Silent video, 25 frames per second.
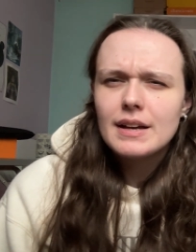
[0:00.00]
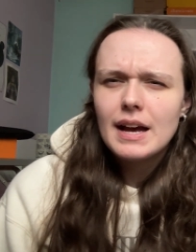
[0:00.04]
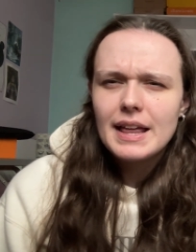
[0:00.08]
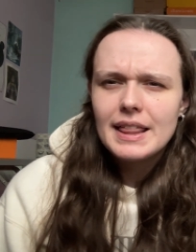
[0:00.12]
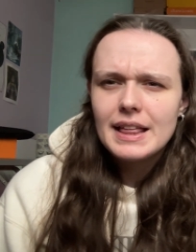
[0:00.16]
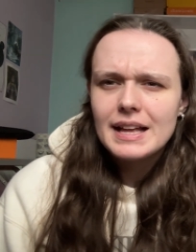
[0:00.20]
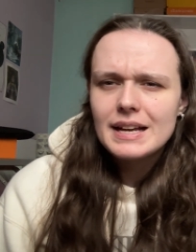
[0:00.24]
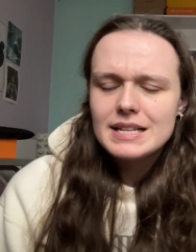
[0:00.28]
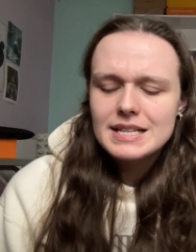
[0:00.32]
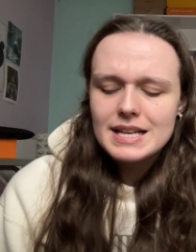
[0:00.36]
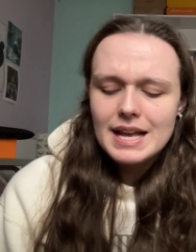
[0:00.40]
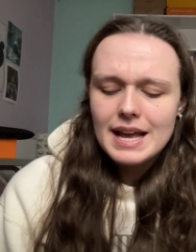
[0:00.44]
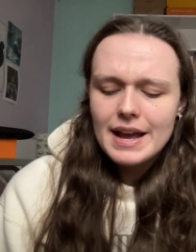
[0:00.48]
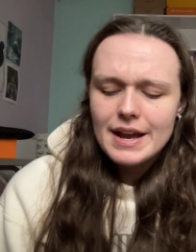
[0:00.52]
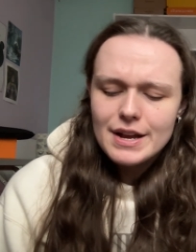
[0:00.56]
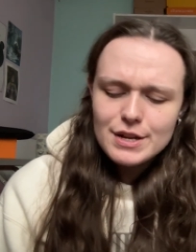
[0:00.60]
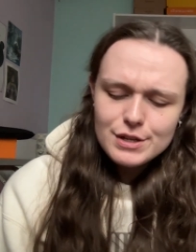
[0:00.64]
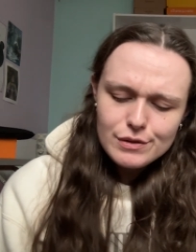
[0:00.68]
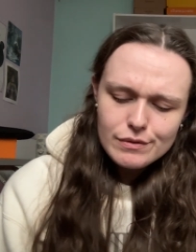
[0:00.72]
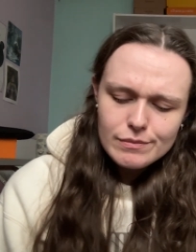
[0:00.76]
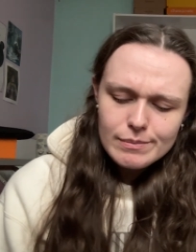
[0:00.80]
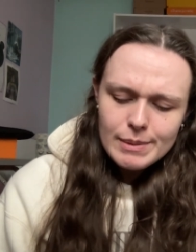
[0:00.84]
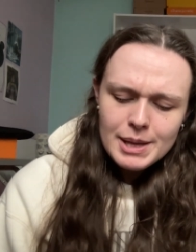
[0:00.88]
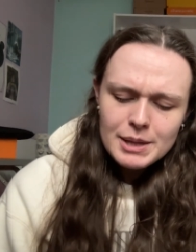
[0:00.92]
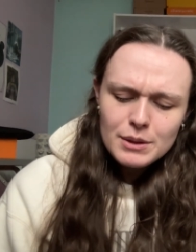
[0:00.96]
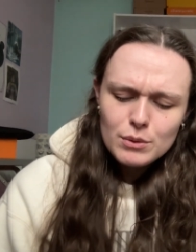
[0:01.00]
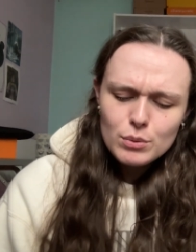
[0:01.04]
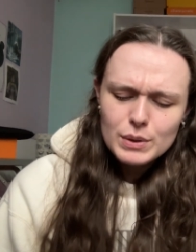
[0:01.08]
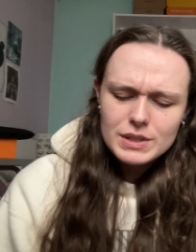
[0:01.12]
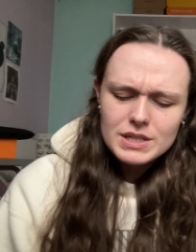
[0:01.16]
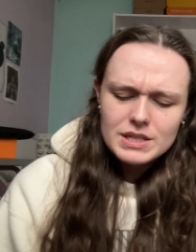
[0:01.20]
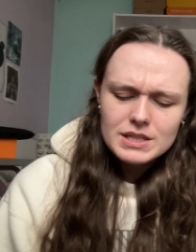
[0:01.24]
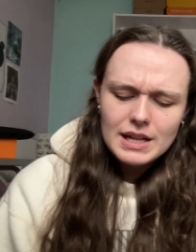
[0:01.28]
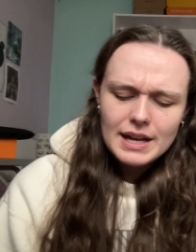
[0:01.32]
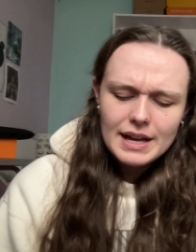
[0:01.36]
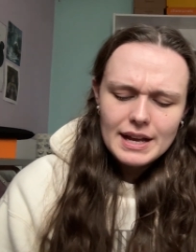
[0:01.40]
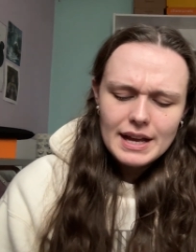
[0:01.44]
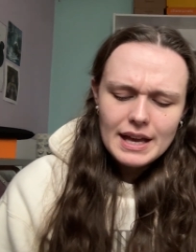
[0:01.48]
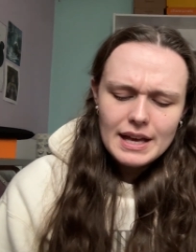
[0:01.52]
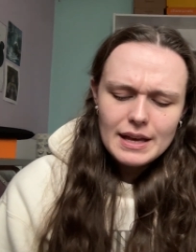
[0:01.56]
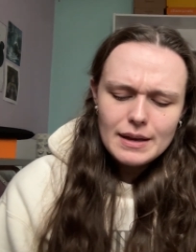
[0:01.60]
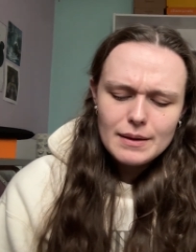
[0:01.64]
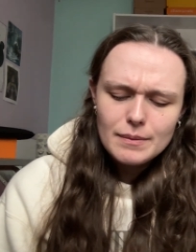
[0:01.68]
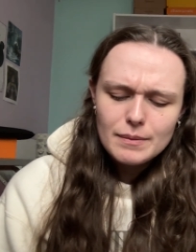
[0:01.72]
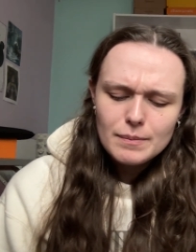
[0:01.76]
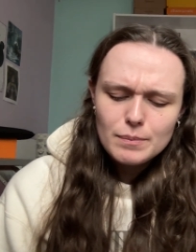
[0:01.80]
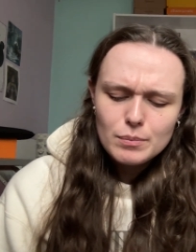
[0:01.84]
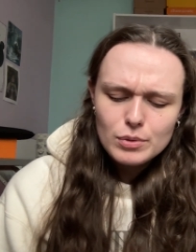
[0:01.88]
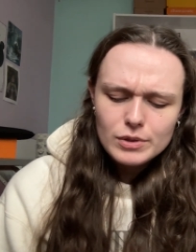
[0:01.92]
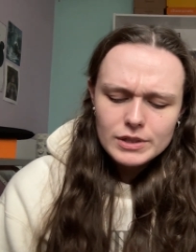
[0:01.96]
I think it's The Age of Myth, which is like a
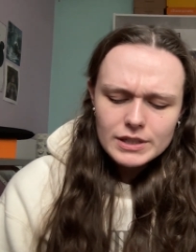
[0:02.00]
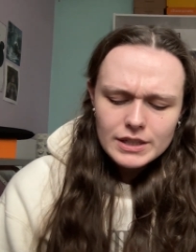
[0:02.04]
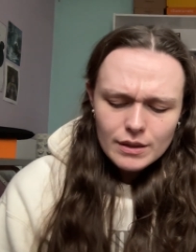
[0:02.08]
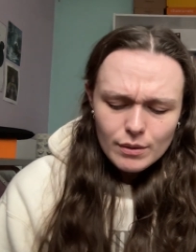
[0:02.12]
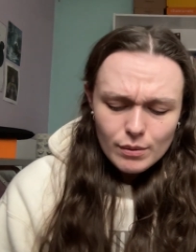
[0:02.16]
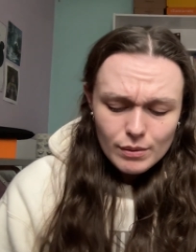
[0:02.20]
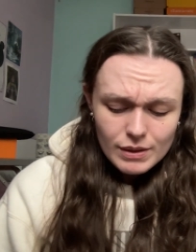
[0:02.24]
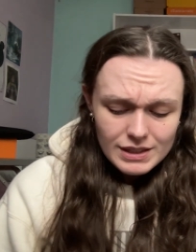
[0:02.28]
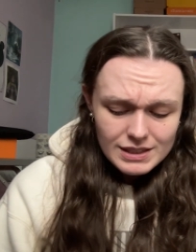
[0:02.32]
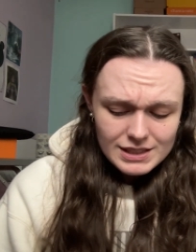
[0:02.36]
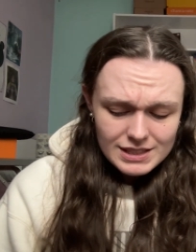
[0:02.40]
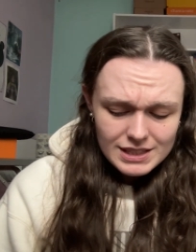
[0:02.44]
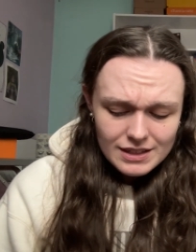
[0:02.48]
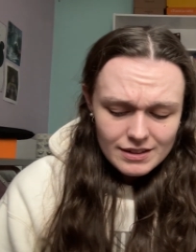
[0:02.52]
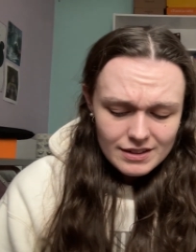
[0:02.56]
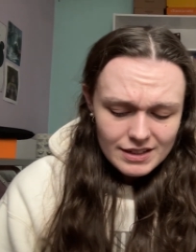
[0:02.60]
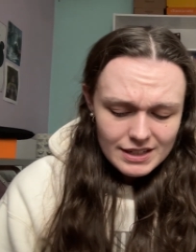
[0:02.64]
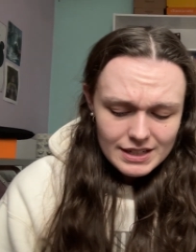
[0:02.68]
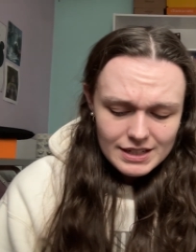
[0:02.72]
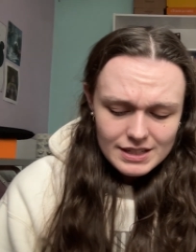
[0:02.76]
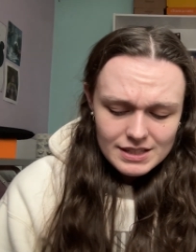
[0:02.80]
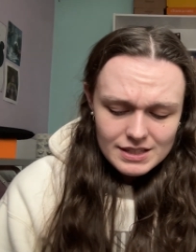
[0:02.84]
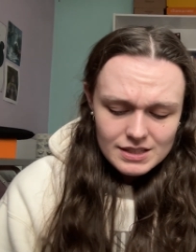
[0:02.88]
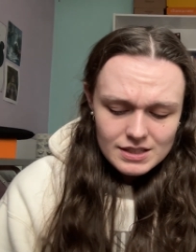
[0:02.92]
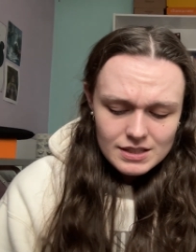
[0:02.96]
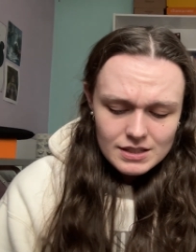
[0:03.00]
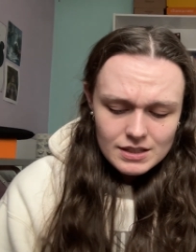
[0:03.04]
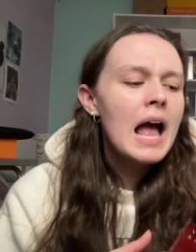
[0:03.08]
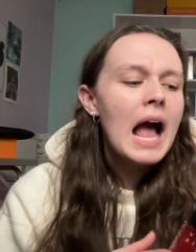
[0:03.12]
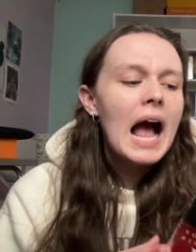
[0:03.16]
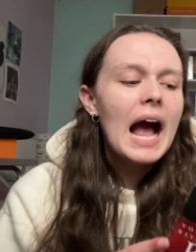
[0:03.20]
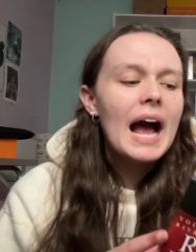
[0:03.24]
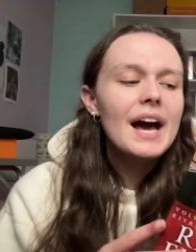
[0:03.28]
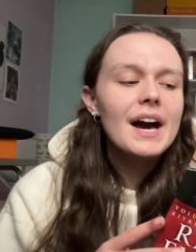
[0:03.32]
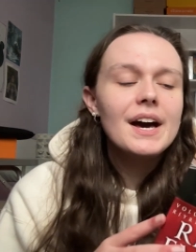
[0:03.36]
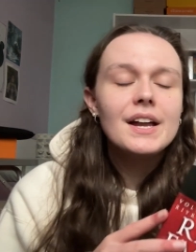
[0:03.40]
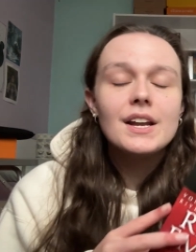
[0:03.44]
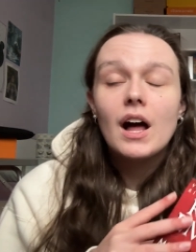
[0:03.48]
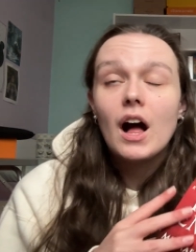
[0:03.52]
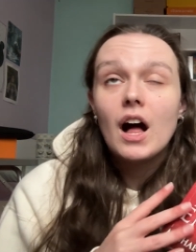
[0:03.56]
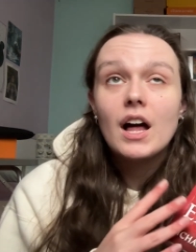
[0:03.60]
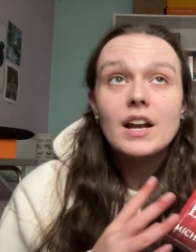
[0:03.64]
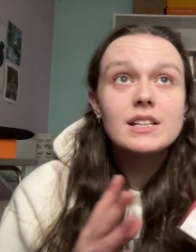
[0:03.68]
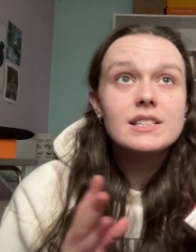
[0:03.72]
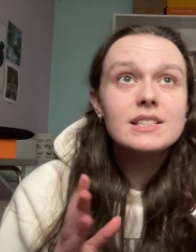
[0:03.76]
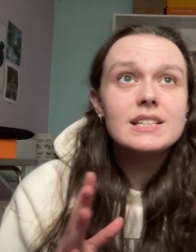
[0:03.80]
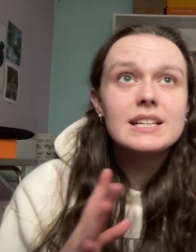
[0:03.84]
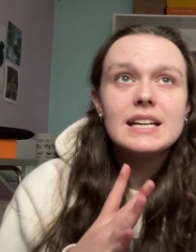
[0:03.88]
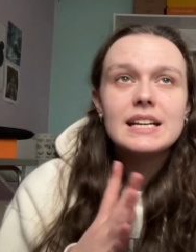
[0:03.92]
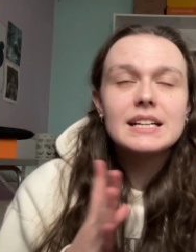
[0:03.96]
prequel series and
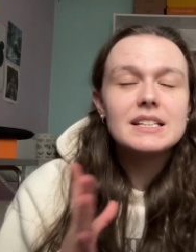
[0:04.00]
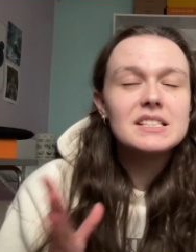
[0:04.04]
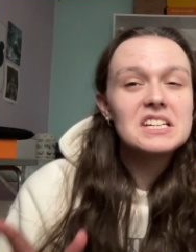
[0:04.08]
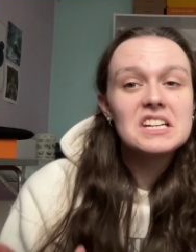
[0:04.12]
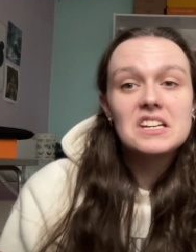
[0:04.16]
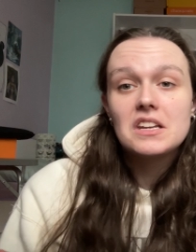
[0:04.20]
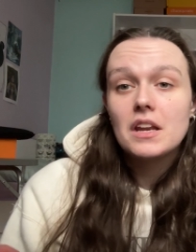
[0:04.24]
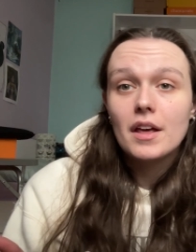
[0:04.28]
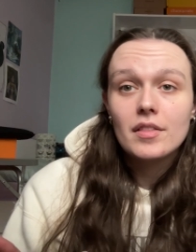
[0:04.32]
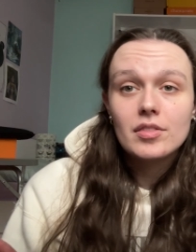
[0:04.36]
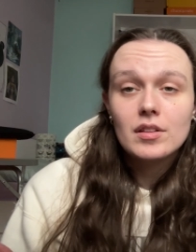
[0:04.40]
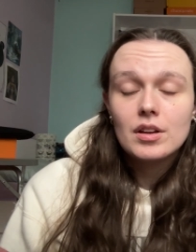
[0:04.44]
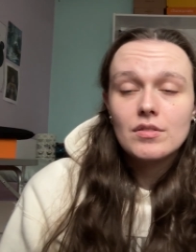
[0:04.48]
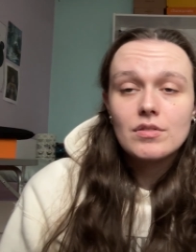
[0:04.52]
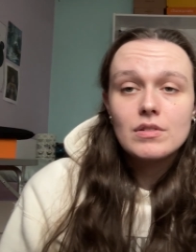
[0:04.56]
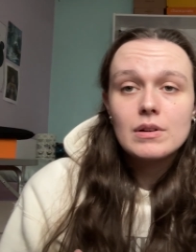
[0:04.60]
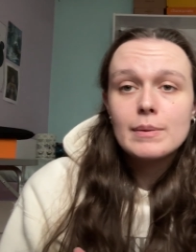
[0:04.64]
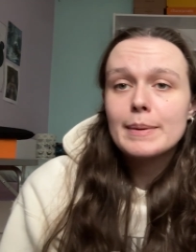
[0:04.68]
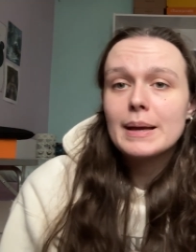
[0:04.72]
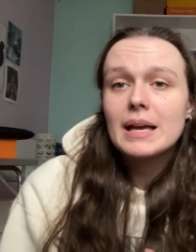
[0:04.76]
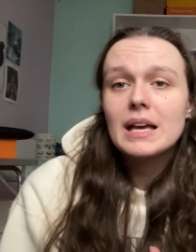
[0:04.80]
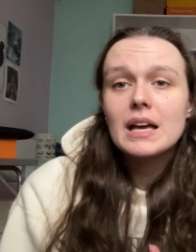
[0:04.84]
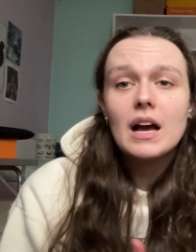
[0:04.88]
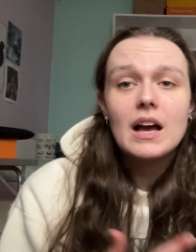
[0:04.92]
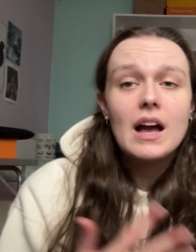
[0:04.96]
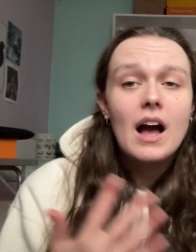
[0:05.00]
honestly, it did nothing for me.